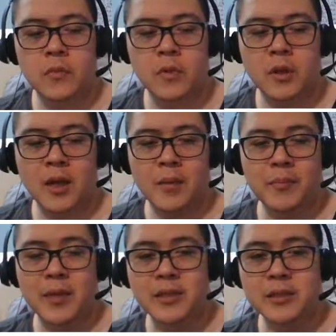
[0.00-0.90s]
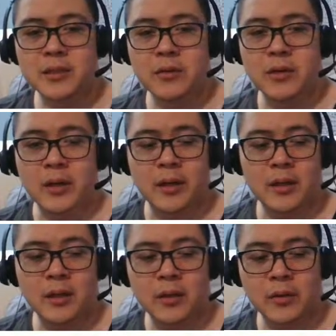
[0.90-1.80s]
Yep, let's go and
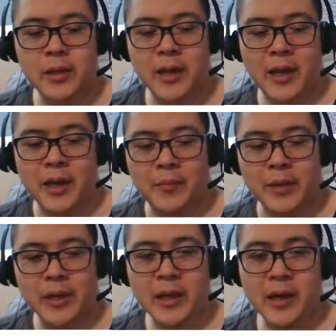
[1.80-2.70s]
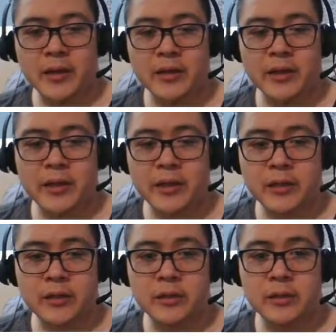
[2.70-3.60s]
look at my character here.
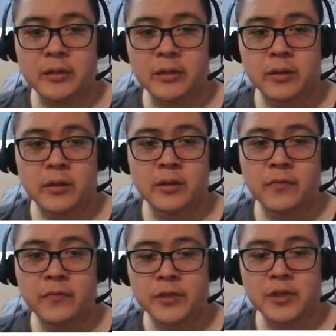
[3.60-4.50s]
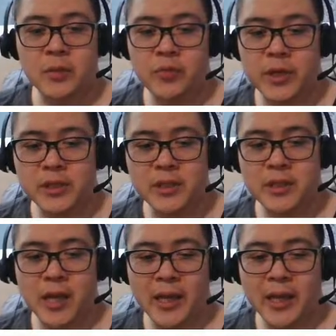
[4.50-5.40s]
For some reason,
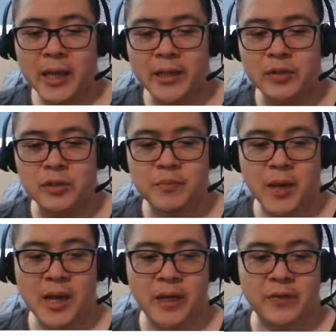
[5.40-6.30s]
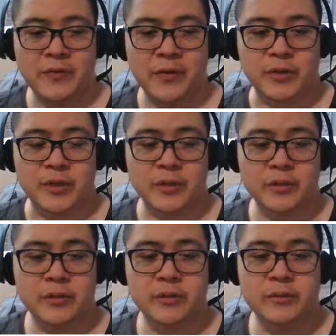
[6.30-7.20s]
I can't use mana infusion.
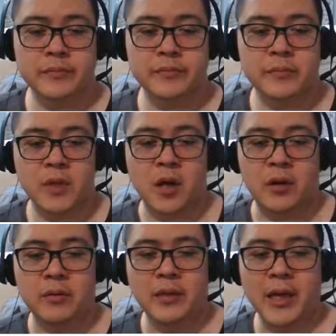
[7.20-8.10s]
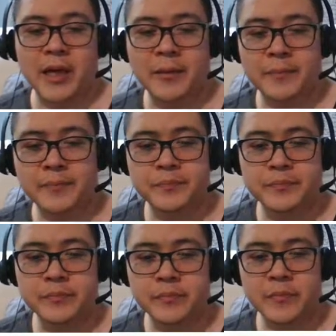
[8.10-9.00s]
Oh, yeah,
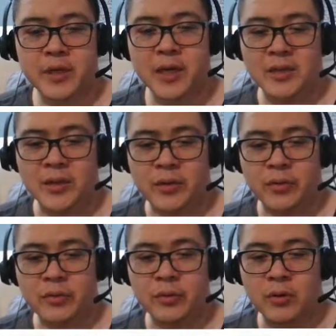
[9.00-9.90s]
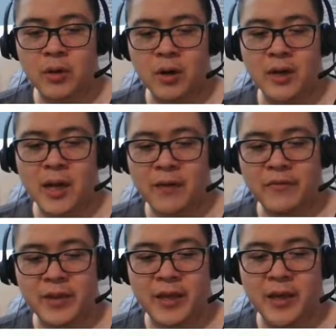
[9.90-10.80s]
because I don't no longer have
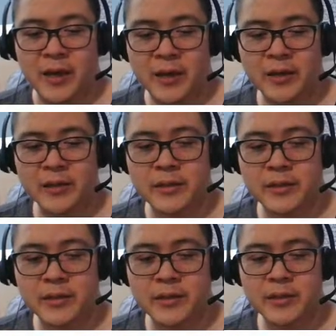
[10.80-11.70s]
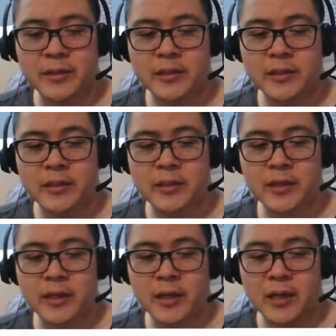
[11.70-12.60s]
the
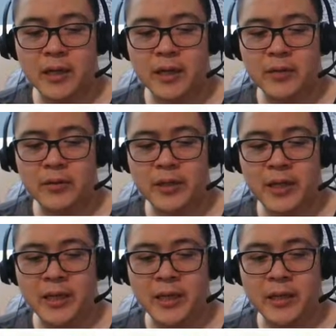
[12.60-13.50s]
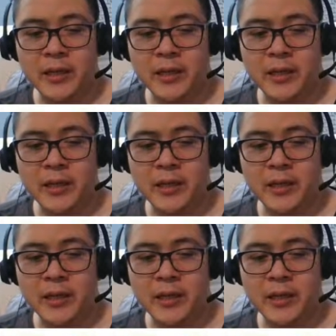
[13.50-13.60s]
uh, needed